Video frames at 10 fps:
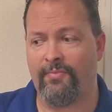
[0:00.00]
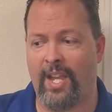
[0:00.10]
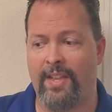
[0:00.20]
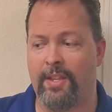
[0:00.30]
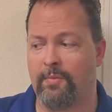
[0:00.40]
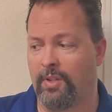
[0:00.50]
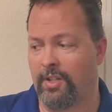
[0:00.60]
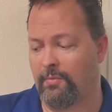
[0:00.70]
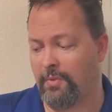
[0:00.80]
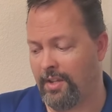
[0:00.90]
and then we're going
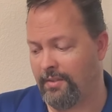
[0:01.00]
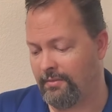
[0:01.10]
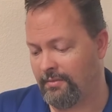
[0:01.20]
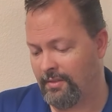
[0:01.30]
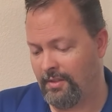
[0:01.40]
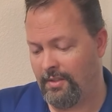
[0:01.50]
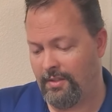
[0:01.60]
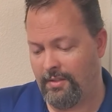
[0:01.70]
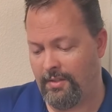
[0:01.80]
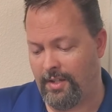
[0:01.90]
to run
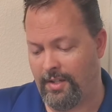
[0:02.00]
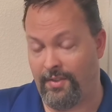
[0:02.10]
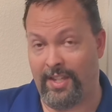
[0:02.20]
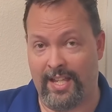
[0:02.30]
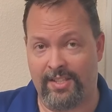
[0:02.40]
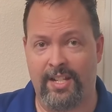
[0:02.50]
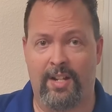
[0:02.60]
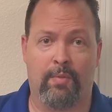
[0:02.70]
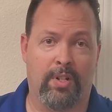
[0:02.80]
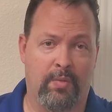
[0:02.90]
the guest
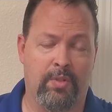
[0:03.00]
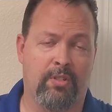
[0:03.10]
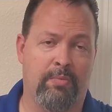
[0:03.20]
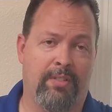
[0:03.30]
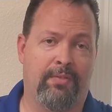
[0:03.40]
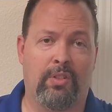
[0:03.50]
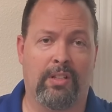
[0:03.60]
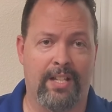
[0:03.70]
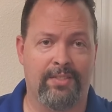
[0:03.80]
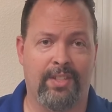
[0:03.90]
network, which will be a full
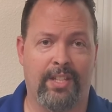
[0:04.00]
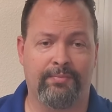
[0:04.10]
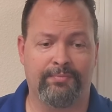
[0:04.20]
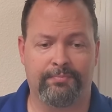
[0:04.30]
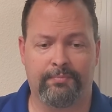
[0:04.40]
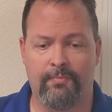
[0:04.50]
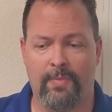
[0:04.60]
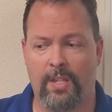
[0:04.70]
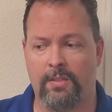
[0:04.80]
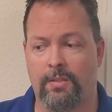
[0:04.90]
class C.
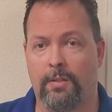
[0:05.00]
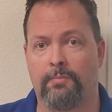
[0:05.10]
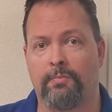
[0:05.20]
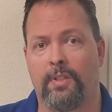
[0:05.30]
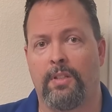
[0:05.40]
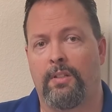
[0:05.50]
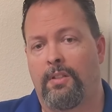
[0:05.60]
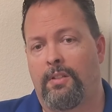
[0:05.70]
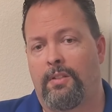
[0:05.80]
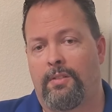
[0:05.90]
So
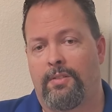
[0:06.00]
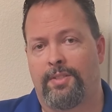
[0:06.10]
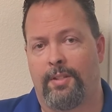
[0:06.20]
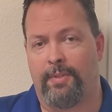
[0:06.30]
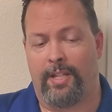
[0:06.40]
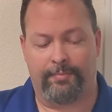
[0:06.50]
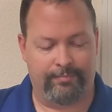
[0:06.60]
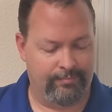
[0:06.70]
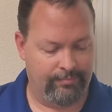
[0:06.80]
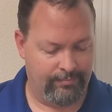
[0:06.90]
subnet.
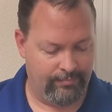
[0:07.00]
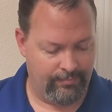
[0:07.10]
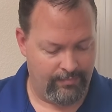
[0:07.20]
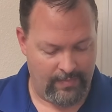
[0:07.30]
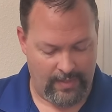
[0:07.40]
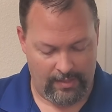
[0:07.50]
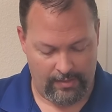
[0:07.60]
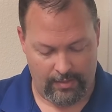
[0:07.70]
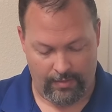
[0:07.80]
So